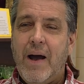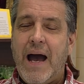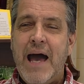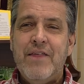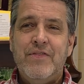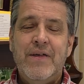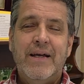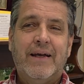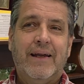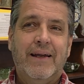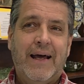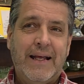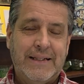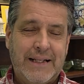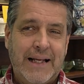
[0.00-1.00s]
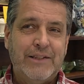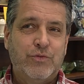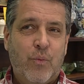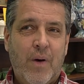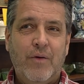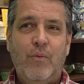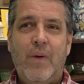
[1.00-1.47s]
Well, I think
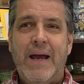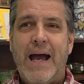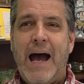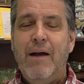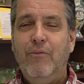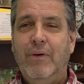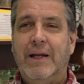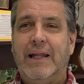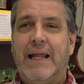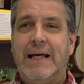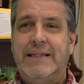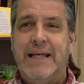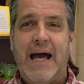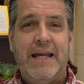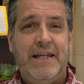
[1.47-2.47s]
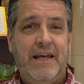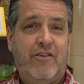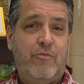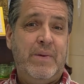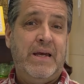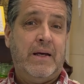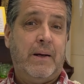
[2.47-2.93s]
that's one way. I really like the idea
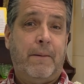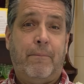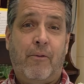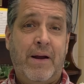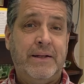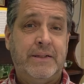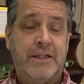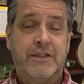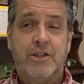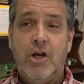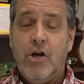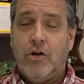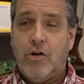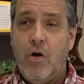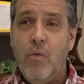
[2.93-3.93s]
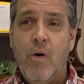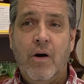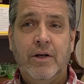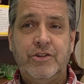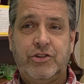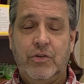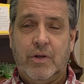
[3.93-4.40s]
of being an apprentice. Go
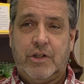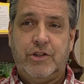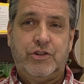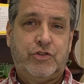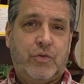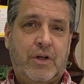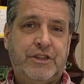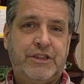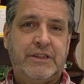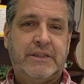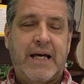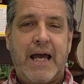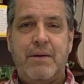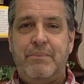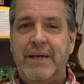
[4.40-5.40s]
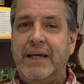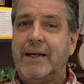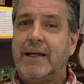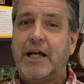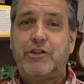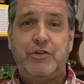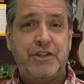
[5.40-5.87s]
on to a construction site and be an
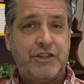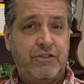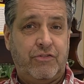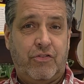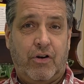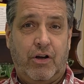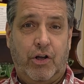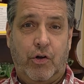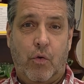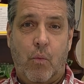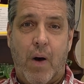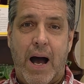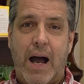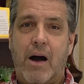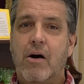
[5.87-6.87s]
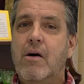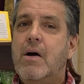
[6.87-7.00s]
electrician for a little while.